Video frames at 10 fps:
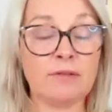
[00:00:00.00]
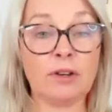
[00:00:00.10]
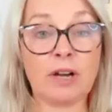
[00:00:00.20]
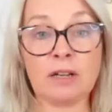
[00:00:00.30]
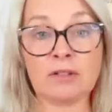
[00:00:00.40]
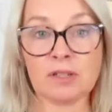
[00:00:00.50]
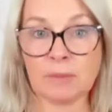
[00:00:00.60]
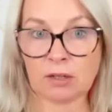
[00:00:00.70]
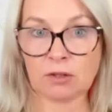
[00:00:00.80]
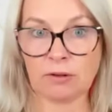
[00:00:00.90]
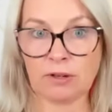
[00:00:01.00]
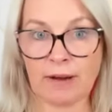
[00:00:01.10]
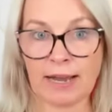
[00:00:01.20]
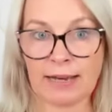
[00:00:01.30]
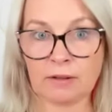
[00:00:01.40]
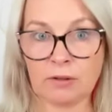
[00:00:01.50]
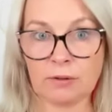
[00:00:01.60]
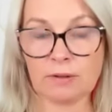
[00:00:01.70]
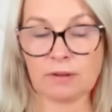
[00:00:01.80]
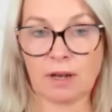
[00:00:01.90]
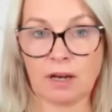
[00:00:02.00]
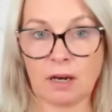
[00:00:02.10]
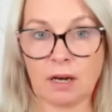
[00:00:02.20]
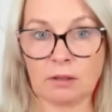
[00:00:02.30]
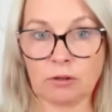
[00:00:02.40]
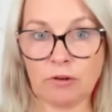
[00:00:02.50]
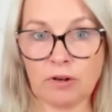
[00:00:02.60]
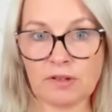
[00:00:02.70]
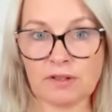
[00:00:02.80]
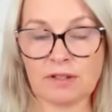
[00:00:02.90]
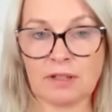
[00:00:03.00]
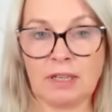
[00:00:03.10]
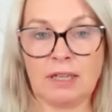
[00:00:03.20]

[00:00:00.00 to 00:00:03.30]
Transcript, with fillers: If you can't, just make sure your ankles are uncrossed